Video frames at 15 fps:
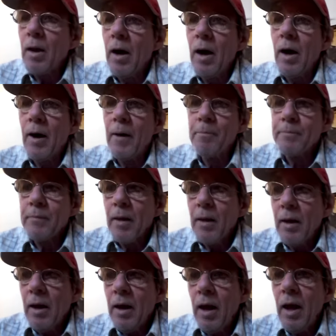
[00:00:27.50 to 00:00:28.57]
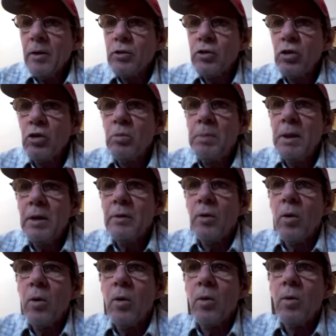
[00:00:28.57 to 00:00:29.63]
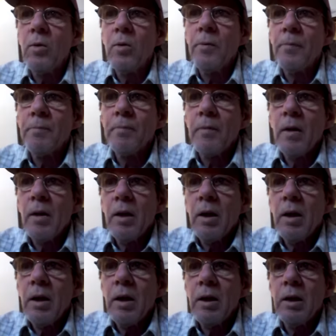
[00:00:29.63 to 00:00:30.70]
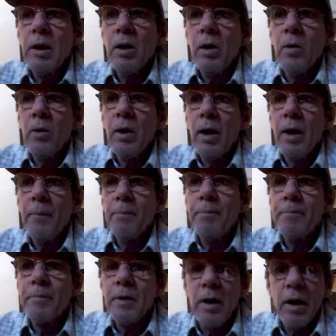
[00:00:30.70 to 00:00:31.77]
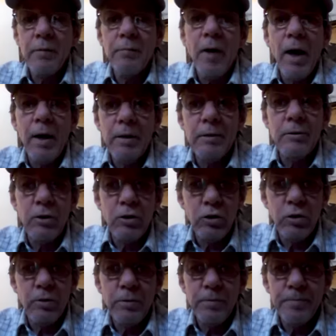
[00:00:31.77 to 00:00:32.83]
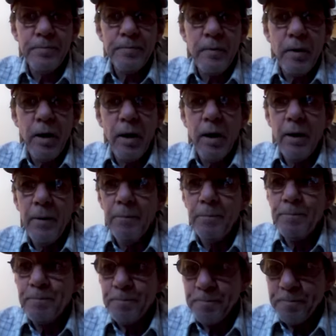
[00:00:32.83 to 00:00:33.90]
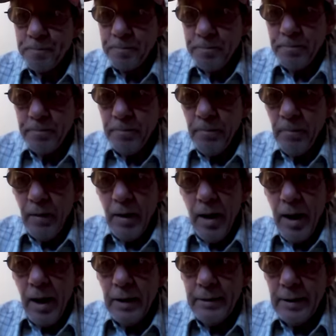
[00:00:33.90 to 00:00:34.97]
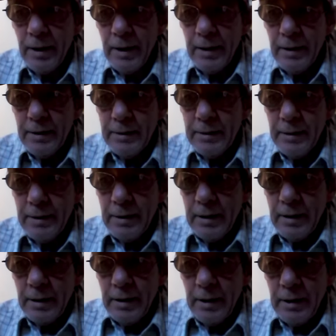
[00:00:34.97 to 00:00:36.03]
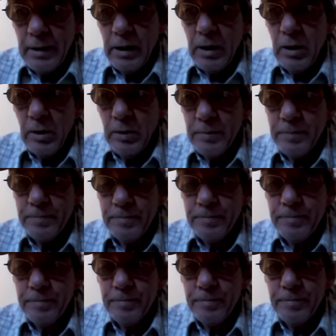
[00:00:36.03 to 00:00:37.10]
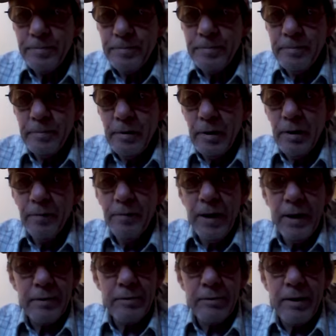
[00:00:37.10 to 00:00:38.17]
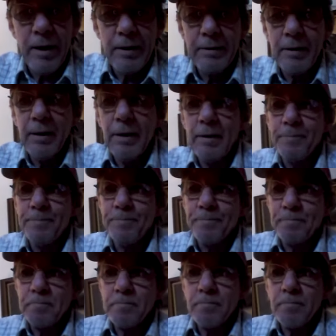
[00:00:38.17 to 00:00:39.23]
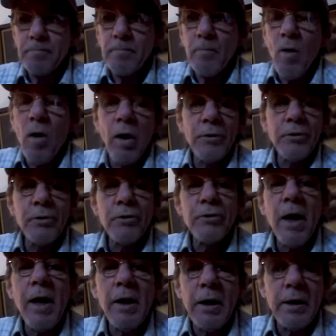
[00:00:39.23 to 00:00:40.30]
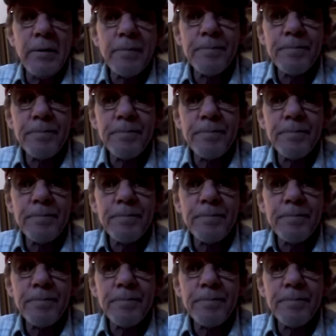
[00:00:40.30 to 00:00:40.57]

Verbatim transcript: Um, and two, being the whole you know, um, gun violence issue, um, and uh, you know, events that uh, are sustaining